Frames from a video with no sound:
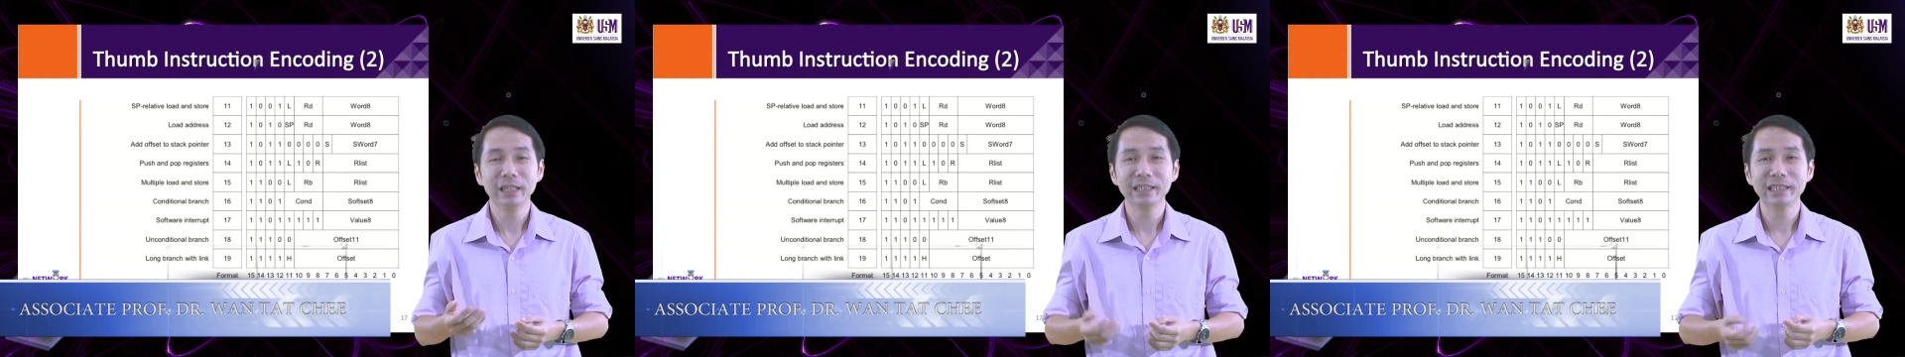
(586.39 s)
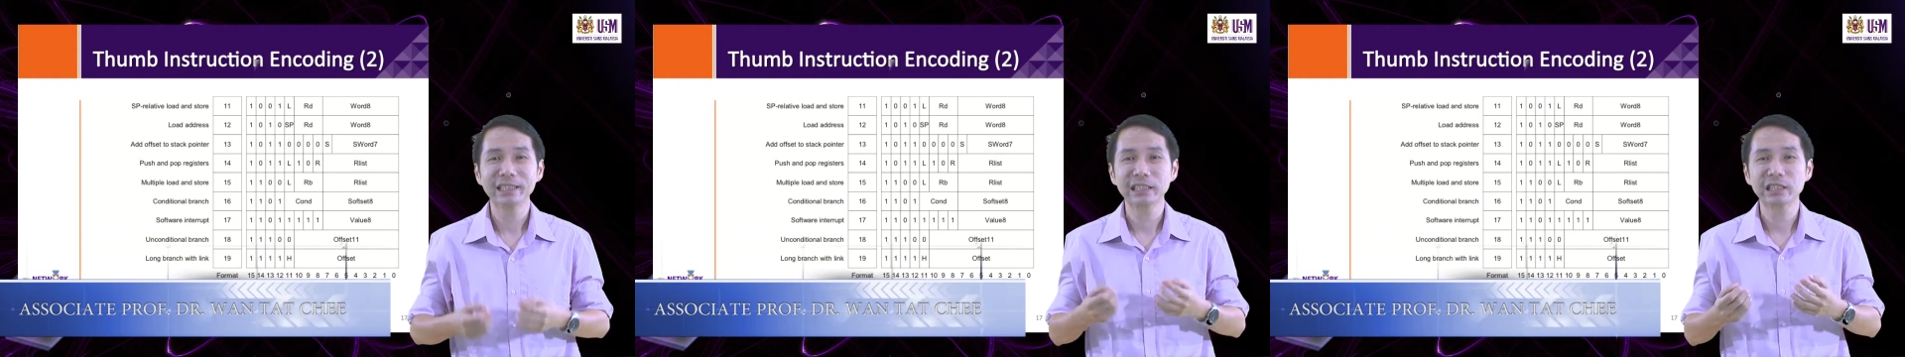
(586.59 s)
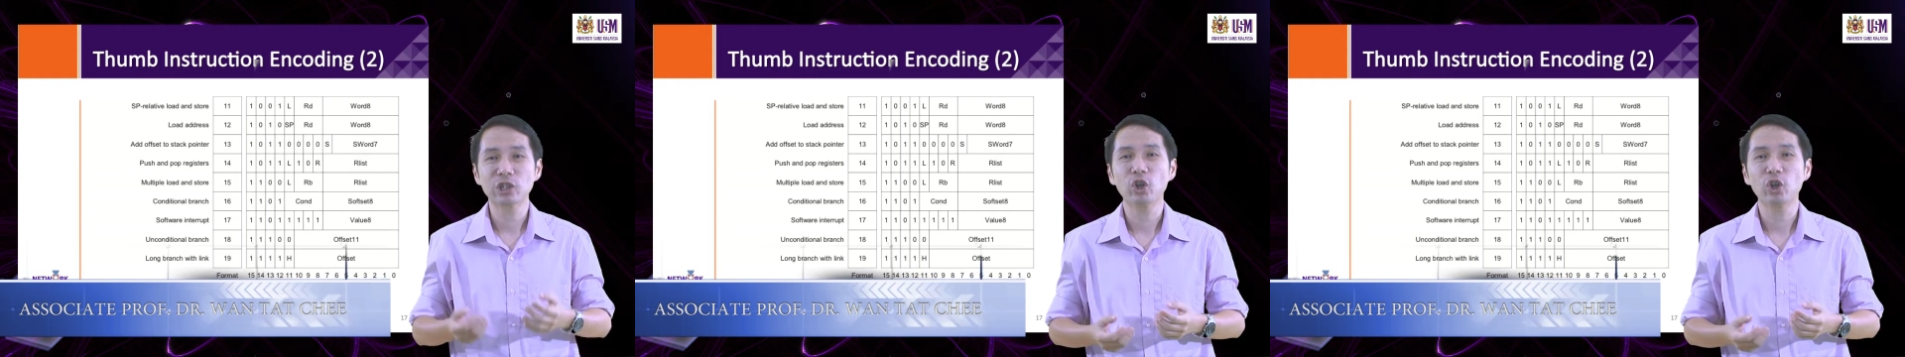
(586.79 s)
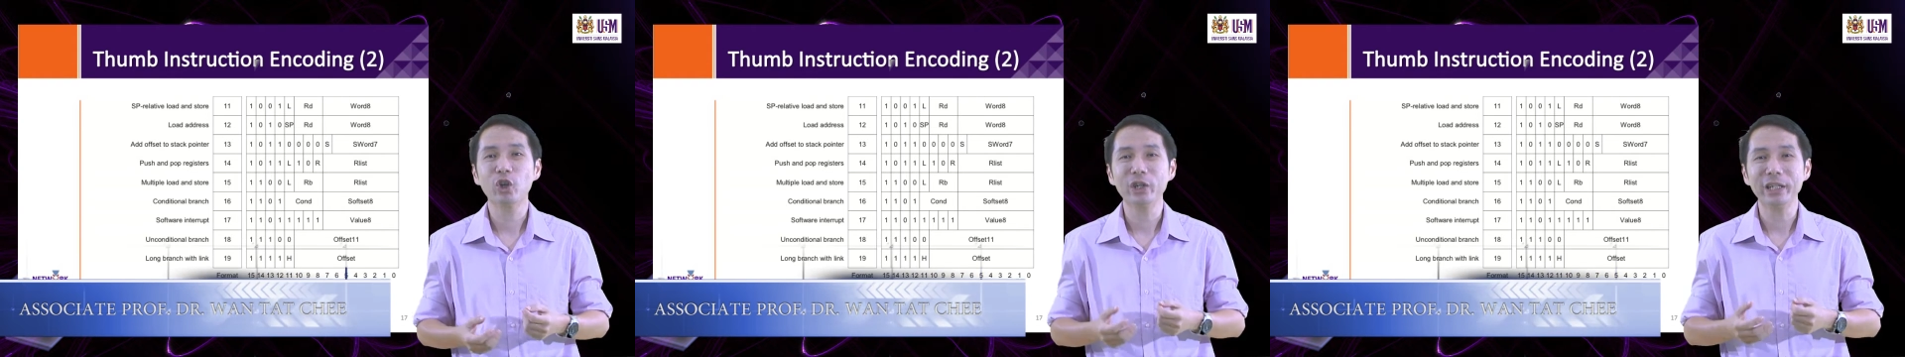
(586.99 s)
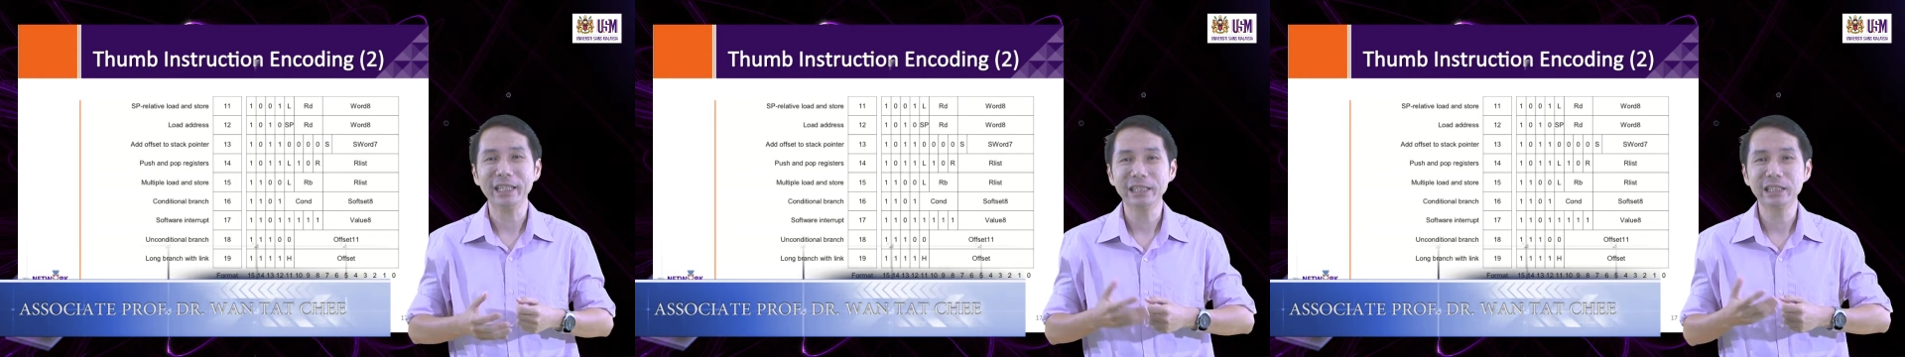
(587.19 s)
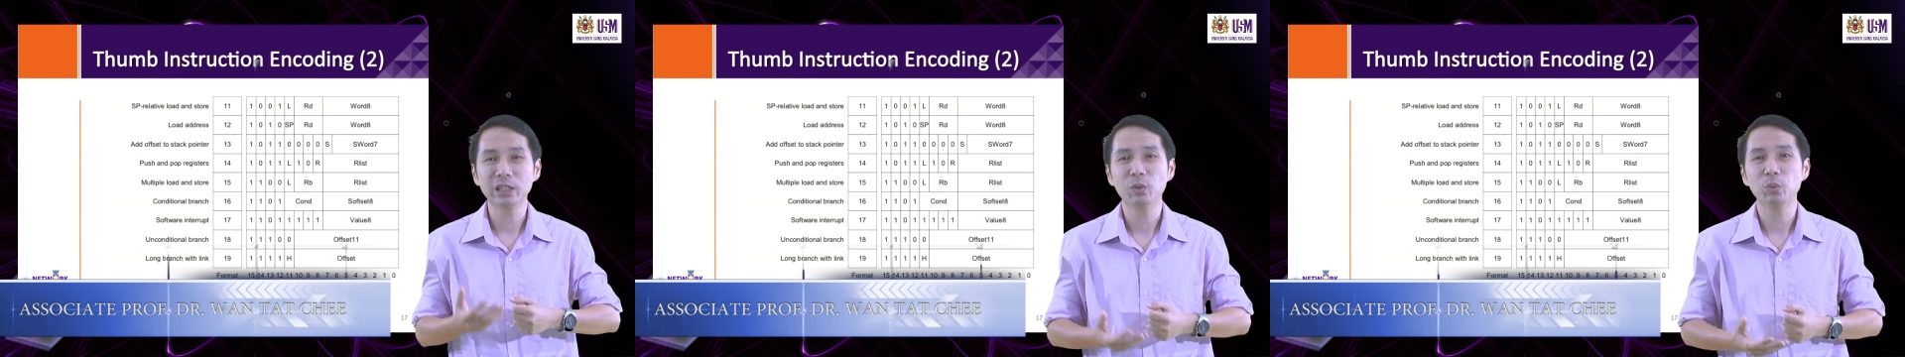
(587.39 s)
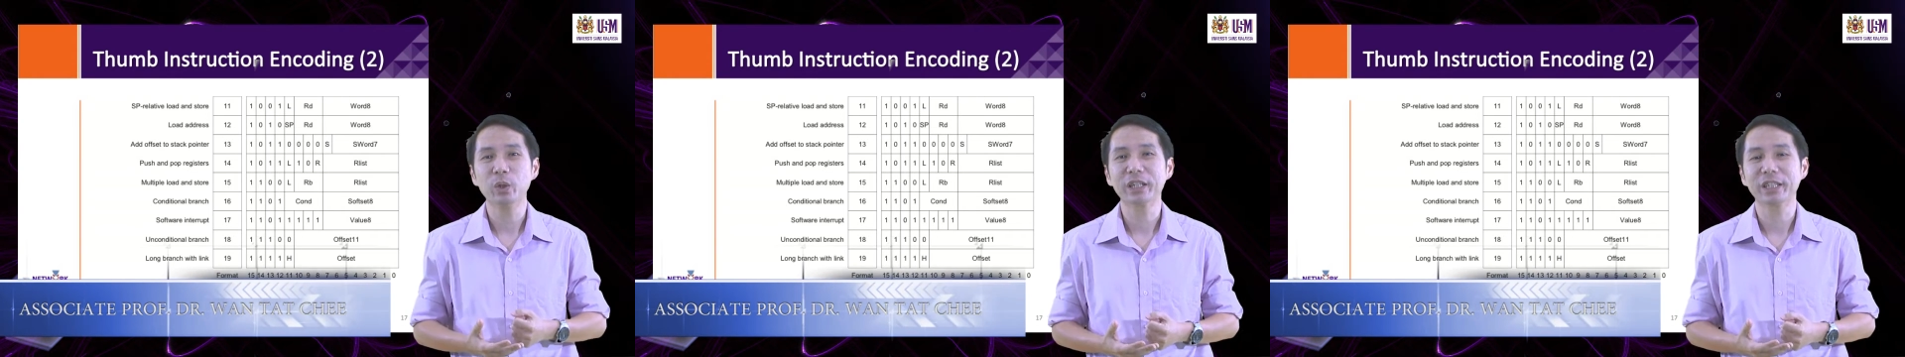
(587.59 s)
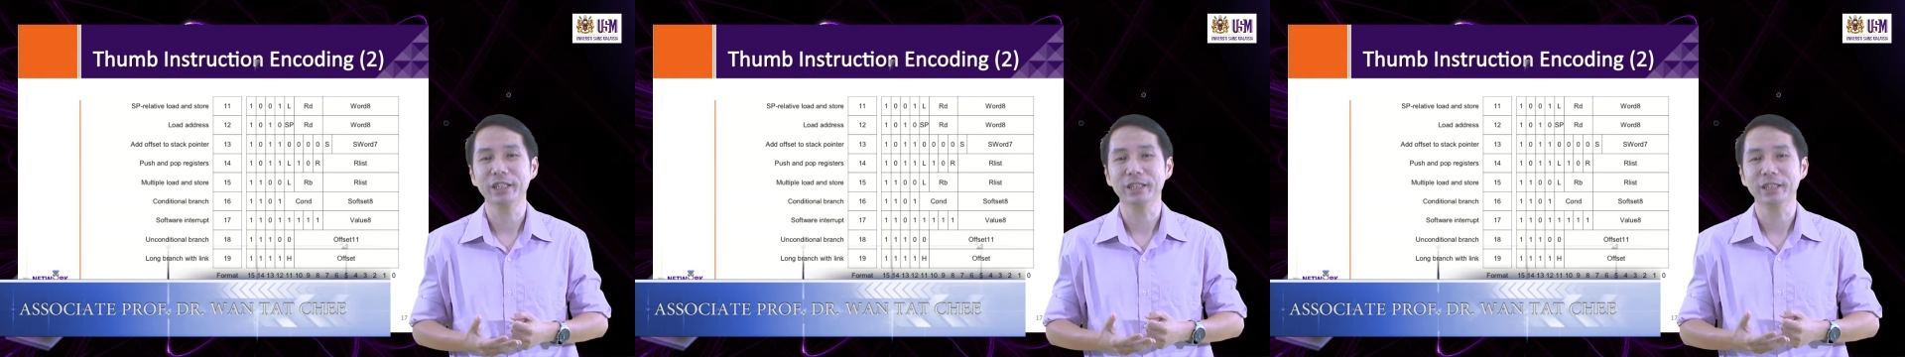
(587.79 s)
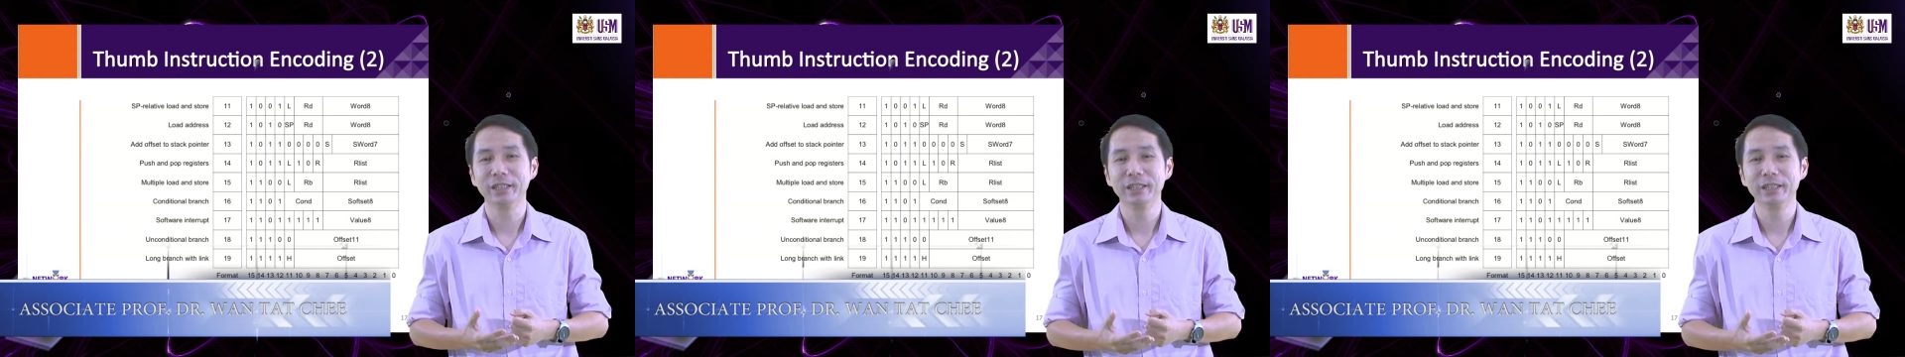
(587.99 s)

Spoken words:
This is called interworking.